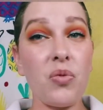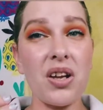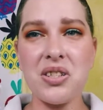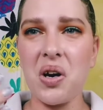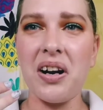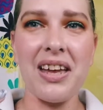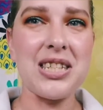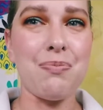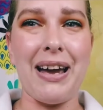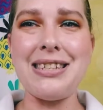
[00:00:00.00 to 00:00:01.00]
Sorry, that
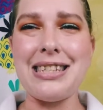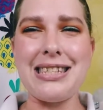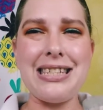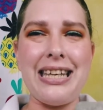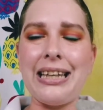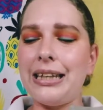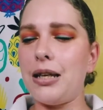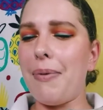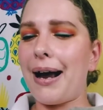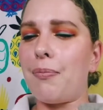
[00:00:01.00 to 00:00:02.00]
spice is tingling in the
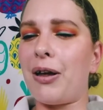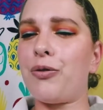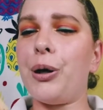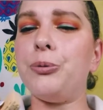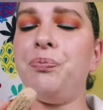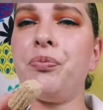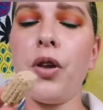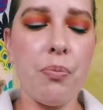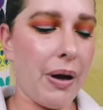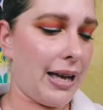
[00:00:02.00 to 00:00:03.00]
back of my throat.
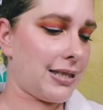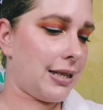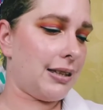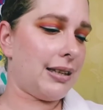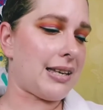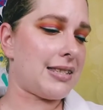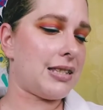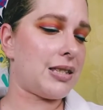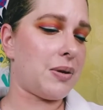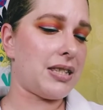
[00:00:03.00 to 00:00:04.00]
But yes,
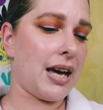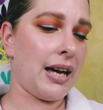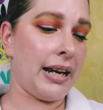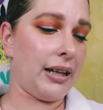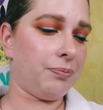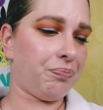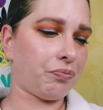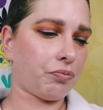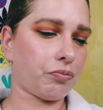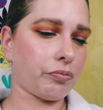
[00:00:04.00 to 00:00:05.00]
so it's honey
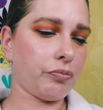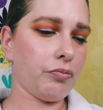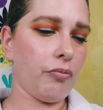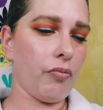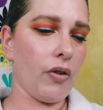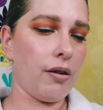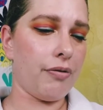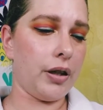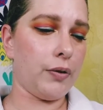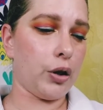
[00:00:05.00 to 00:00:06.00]

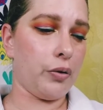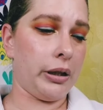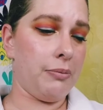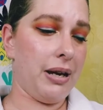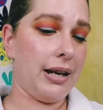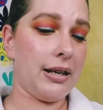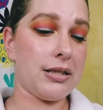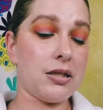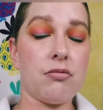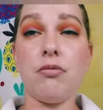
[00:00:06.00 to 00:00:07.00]
flavored cream and
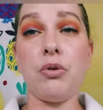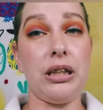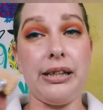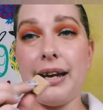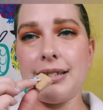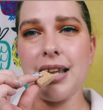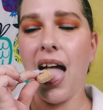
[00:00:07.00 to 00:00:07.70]
it's really nice.